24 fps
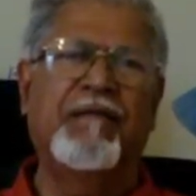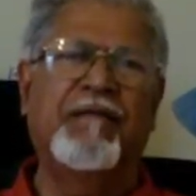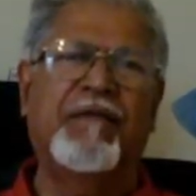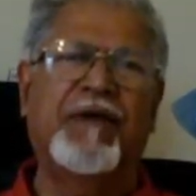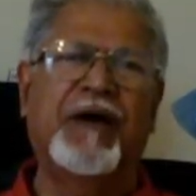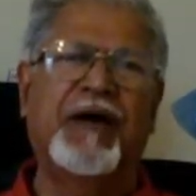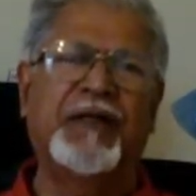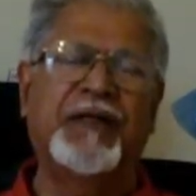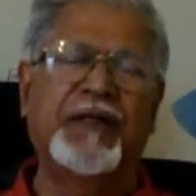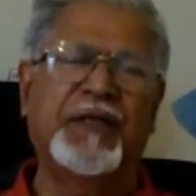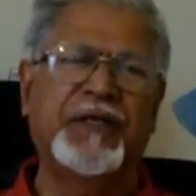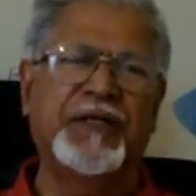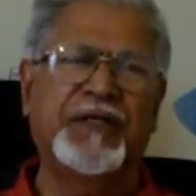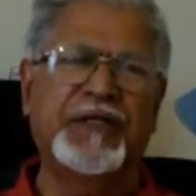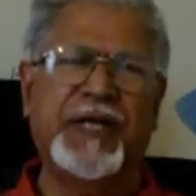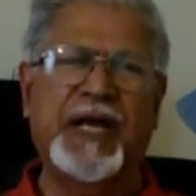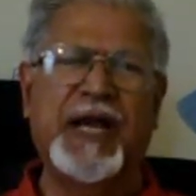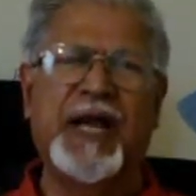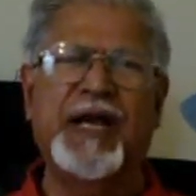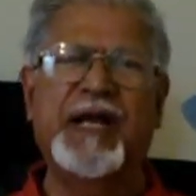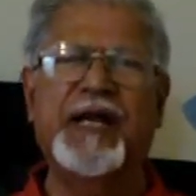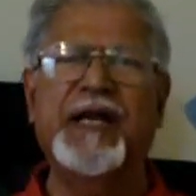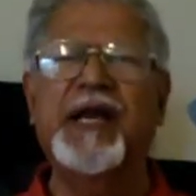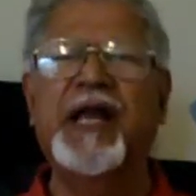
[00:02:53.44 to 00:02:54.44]
Father
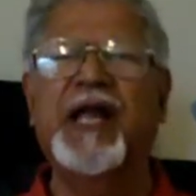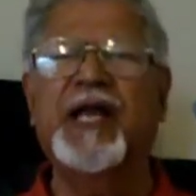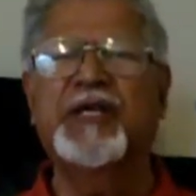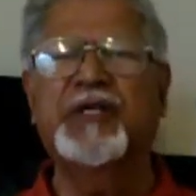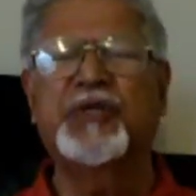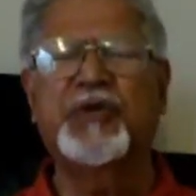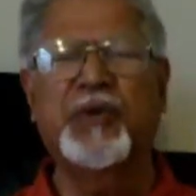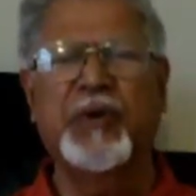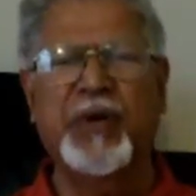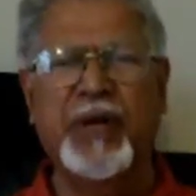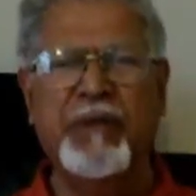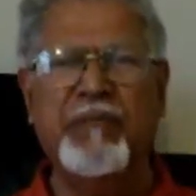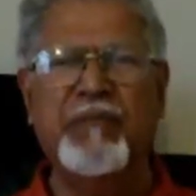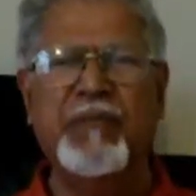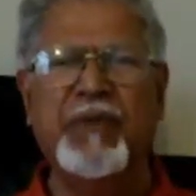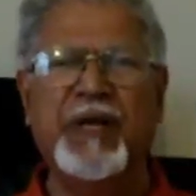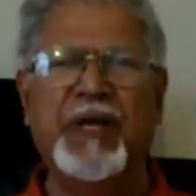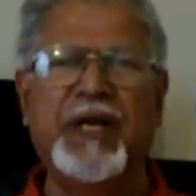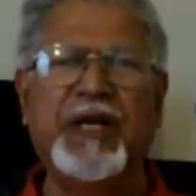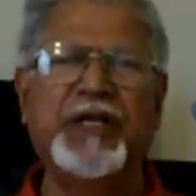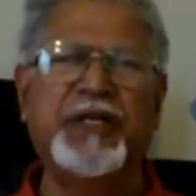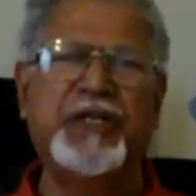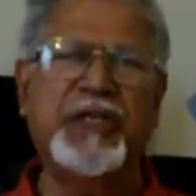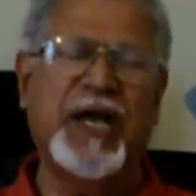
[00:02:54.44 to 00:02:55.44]
sat next to him
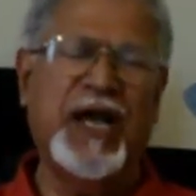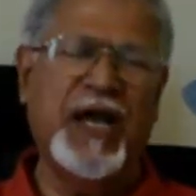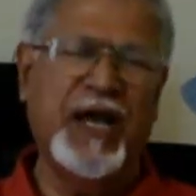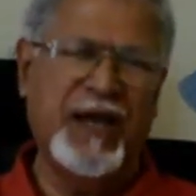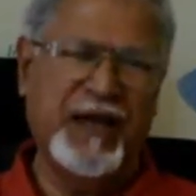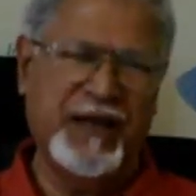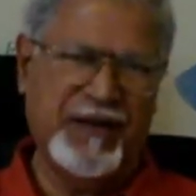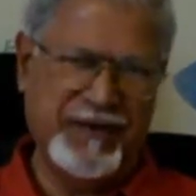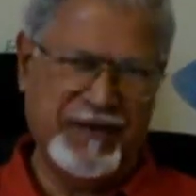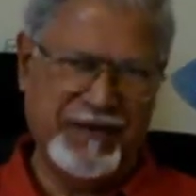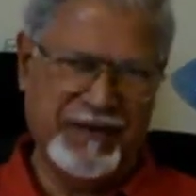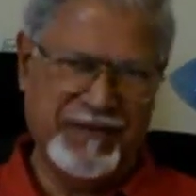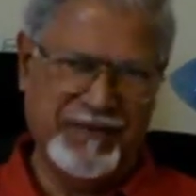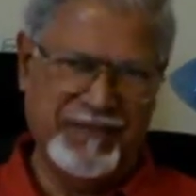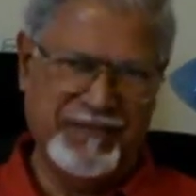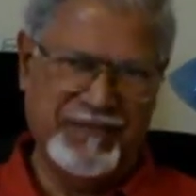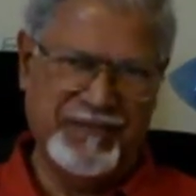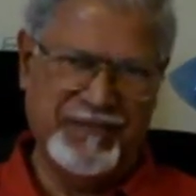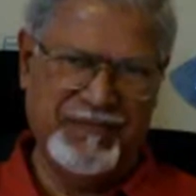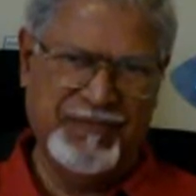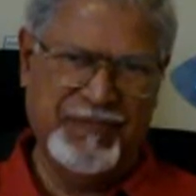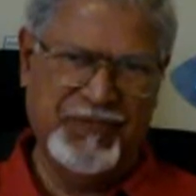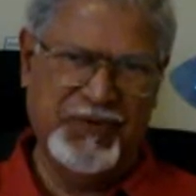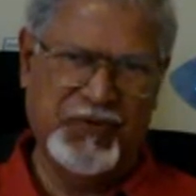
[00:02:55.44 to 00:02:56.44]
in a chair,
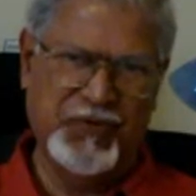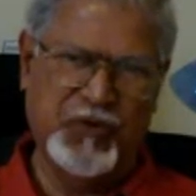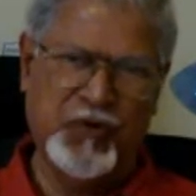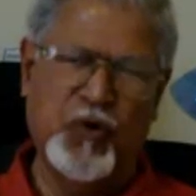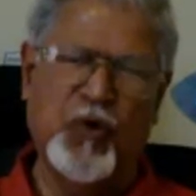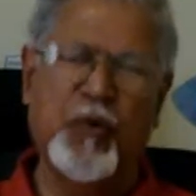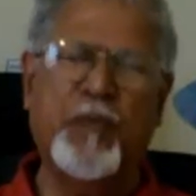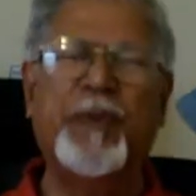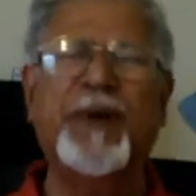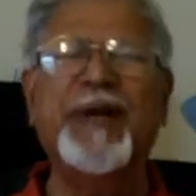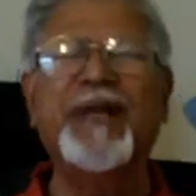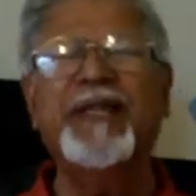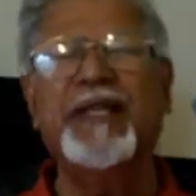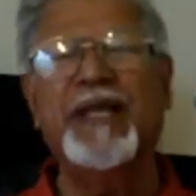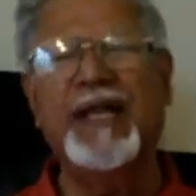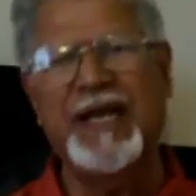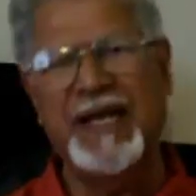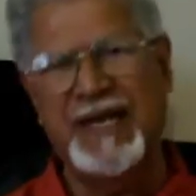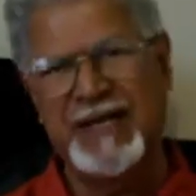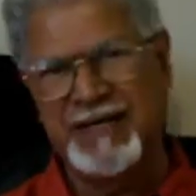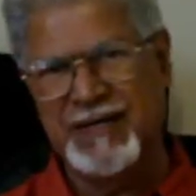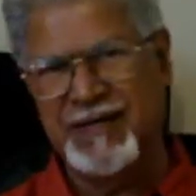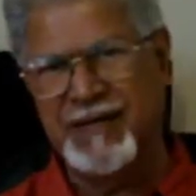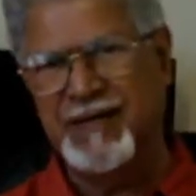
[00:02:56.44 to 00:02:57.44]
opened the
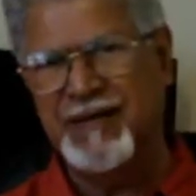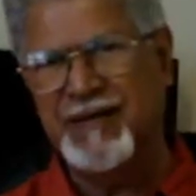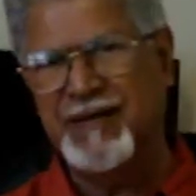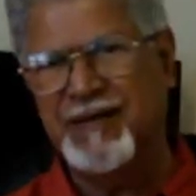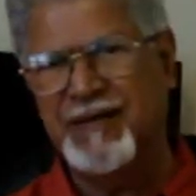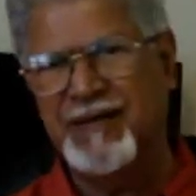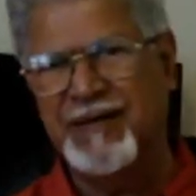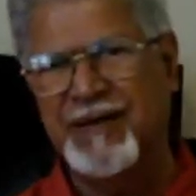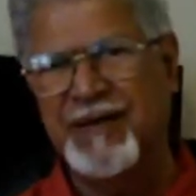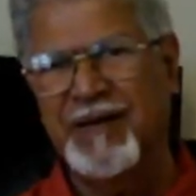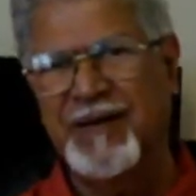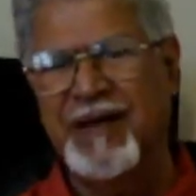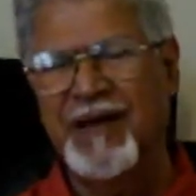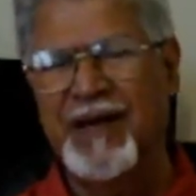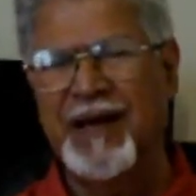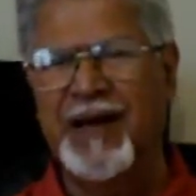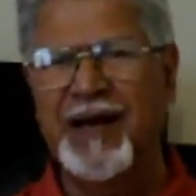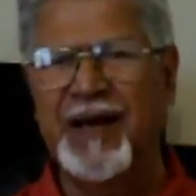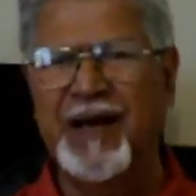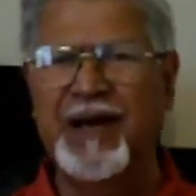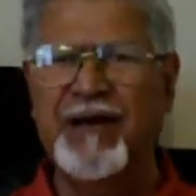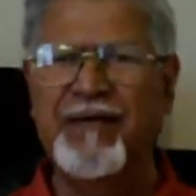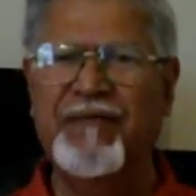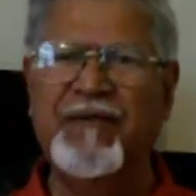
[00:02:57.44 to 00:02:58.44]
letter
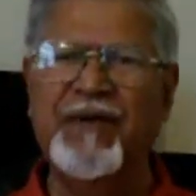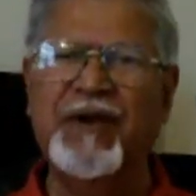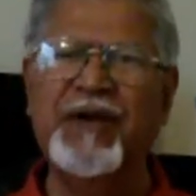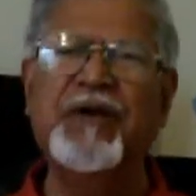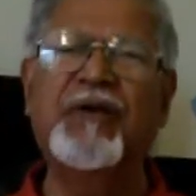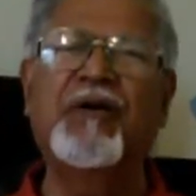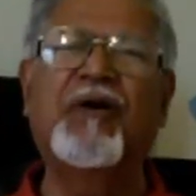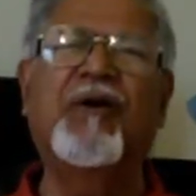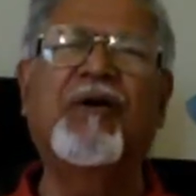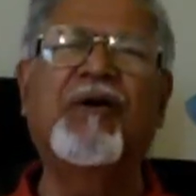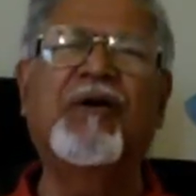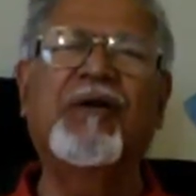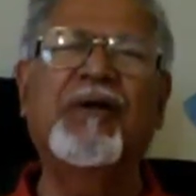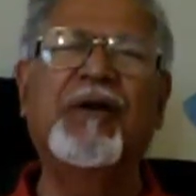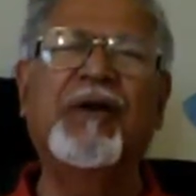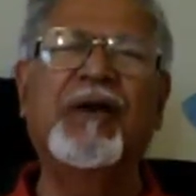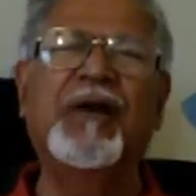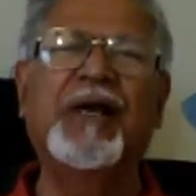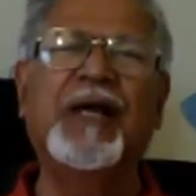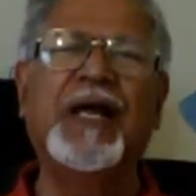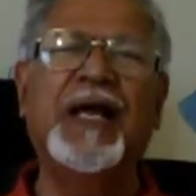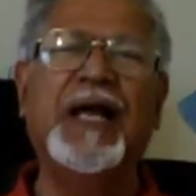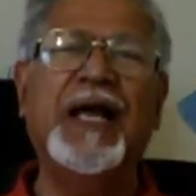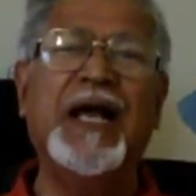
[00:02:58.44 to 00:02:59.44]
and went on
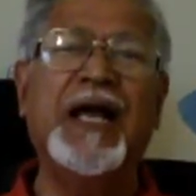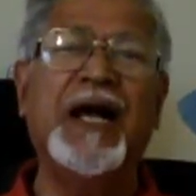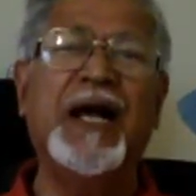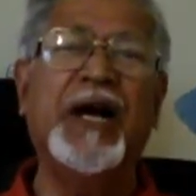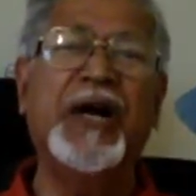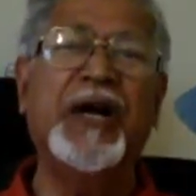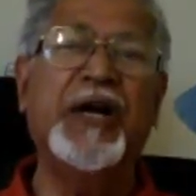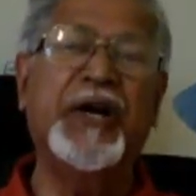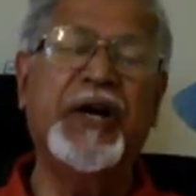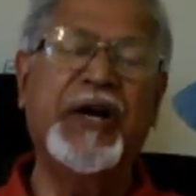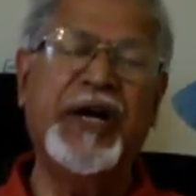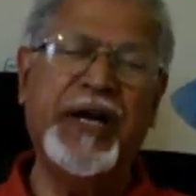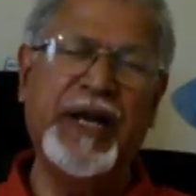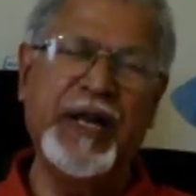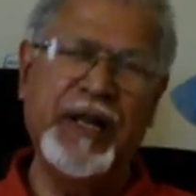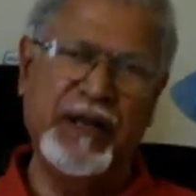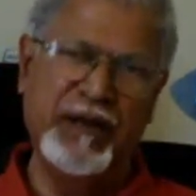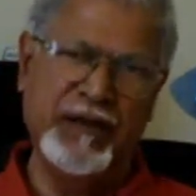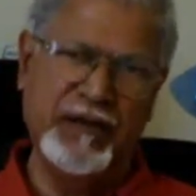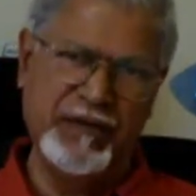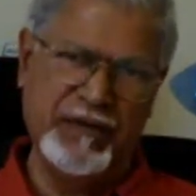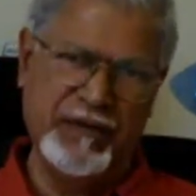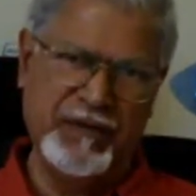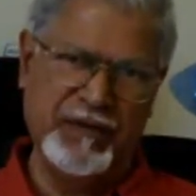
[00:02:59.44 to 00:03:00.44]
reading.